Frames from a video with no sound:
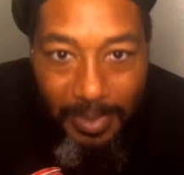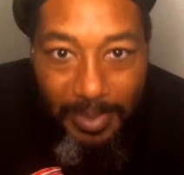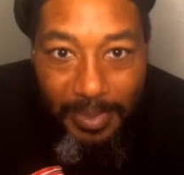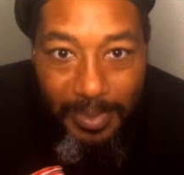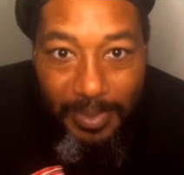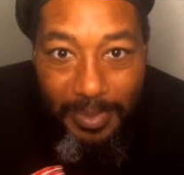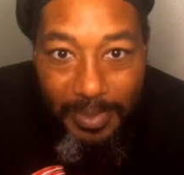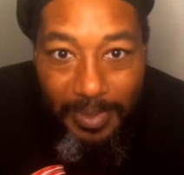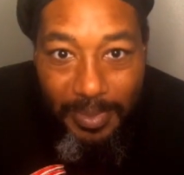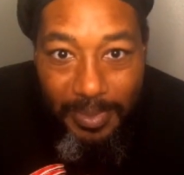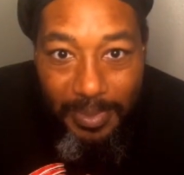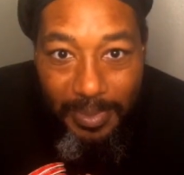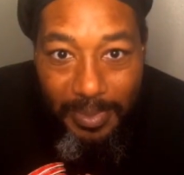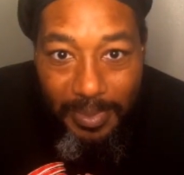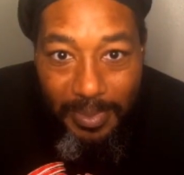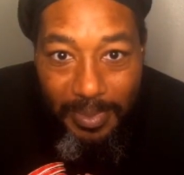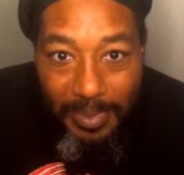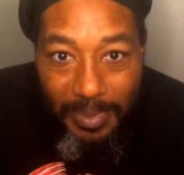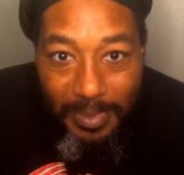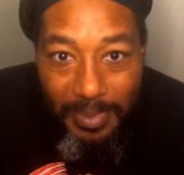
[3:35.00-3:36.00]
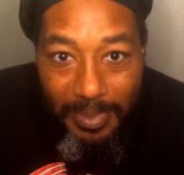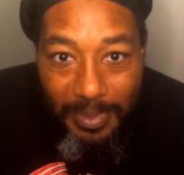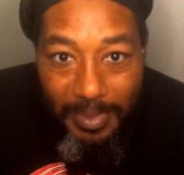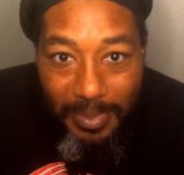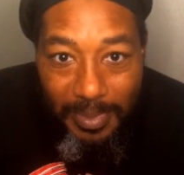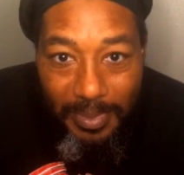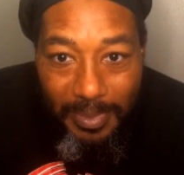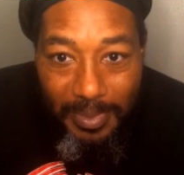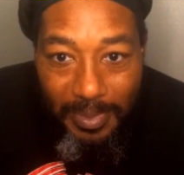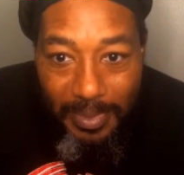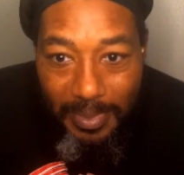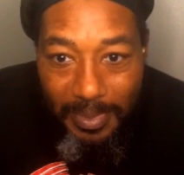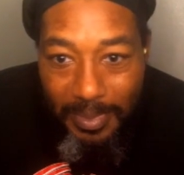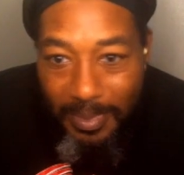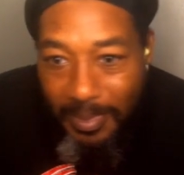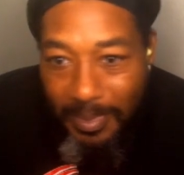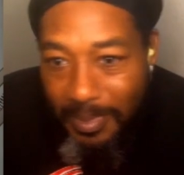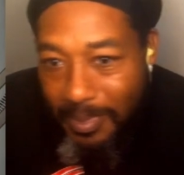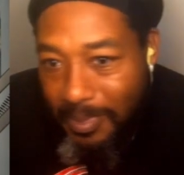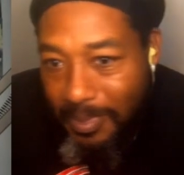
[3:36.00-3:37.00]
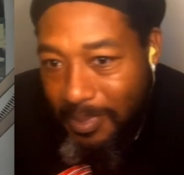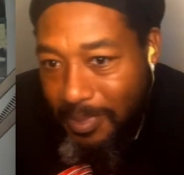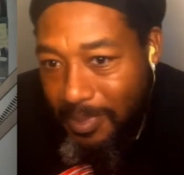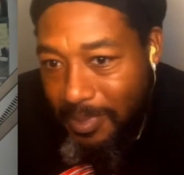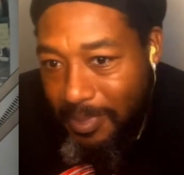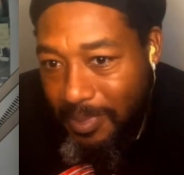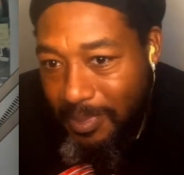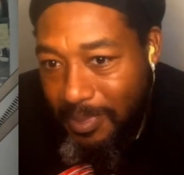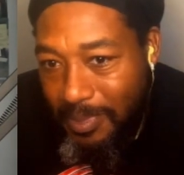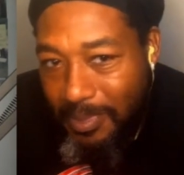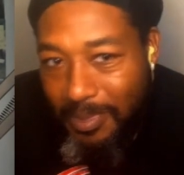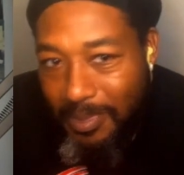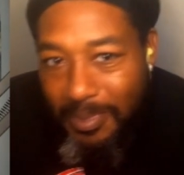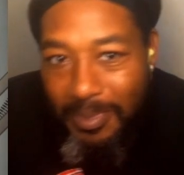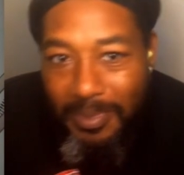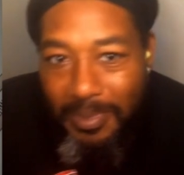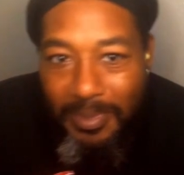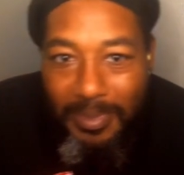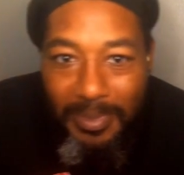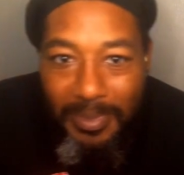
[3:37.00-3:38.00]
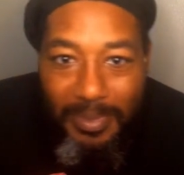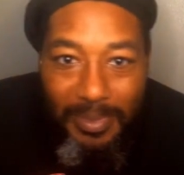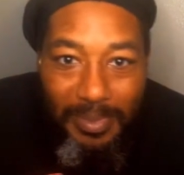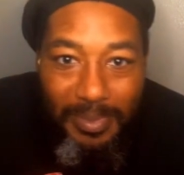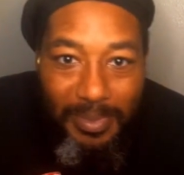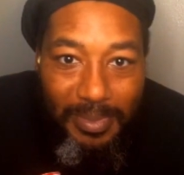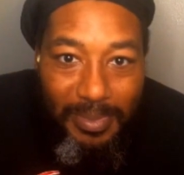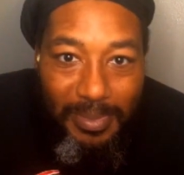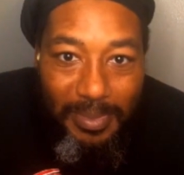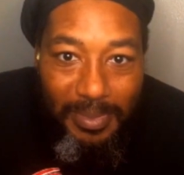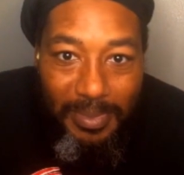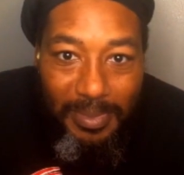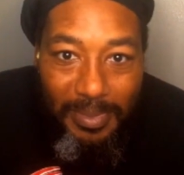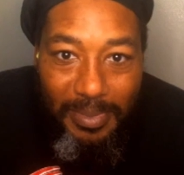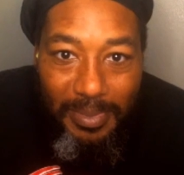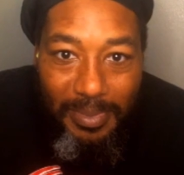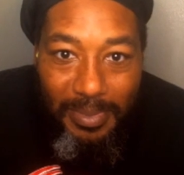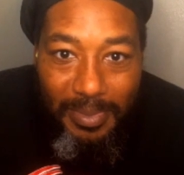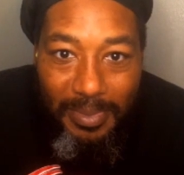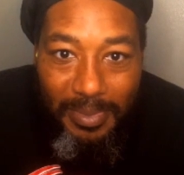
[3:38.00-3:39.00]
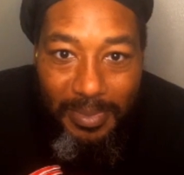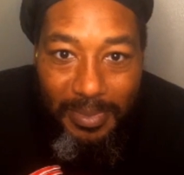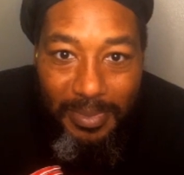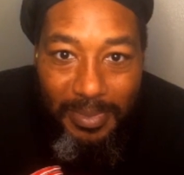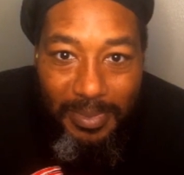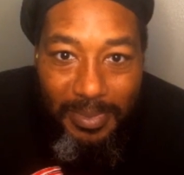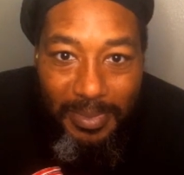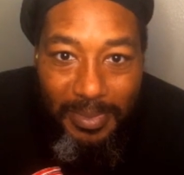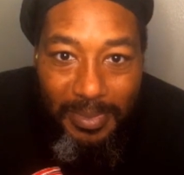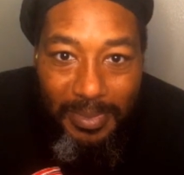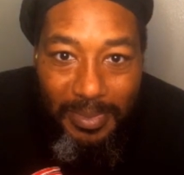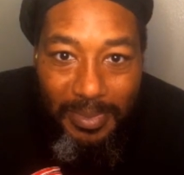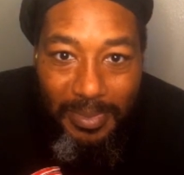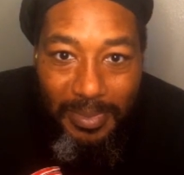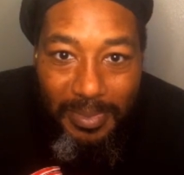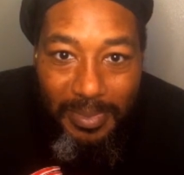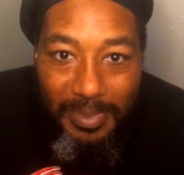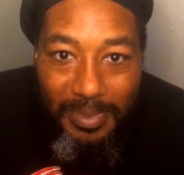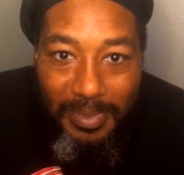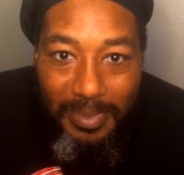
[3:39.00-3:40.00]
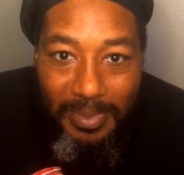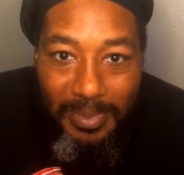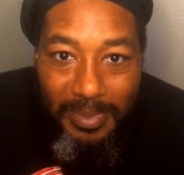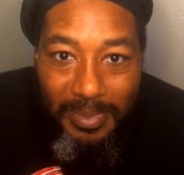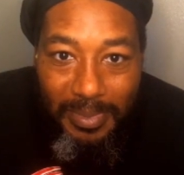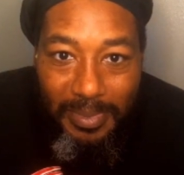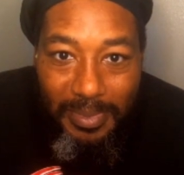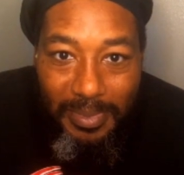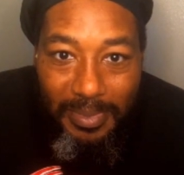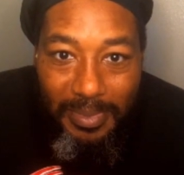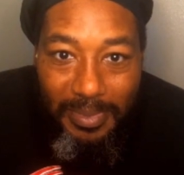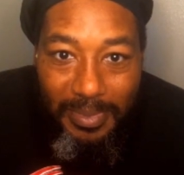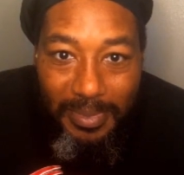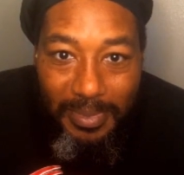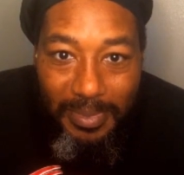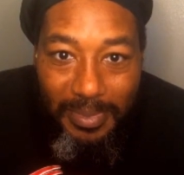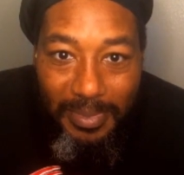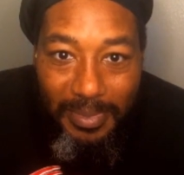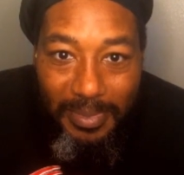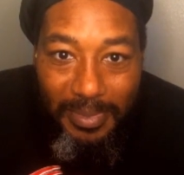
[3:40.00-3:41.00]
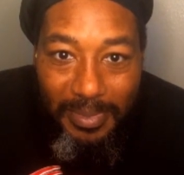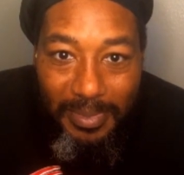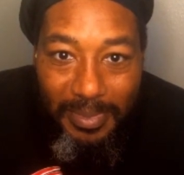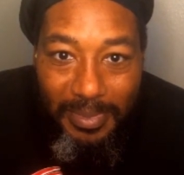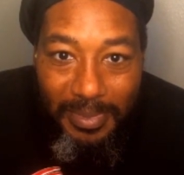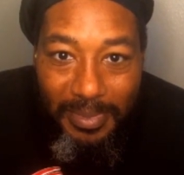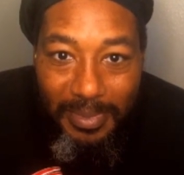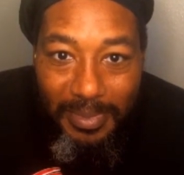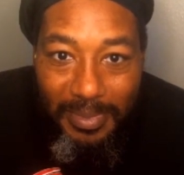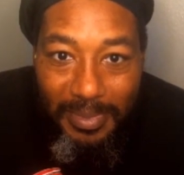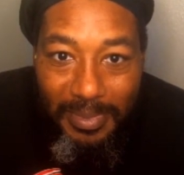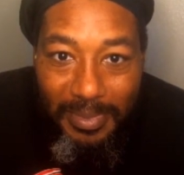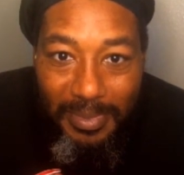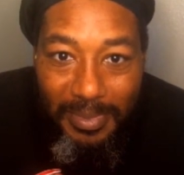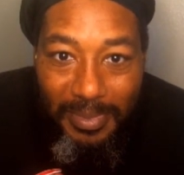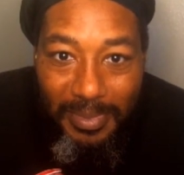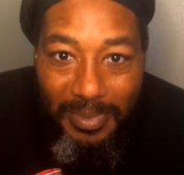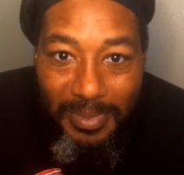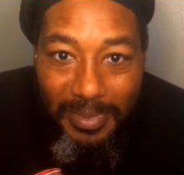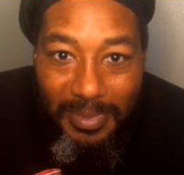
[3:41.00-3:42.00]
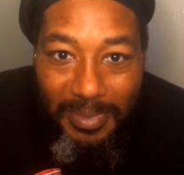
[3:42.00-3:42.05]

The person shown says nothing.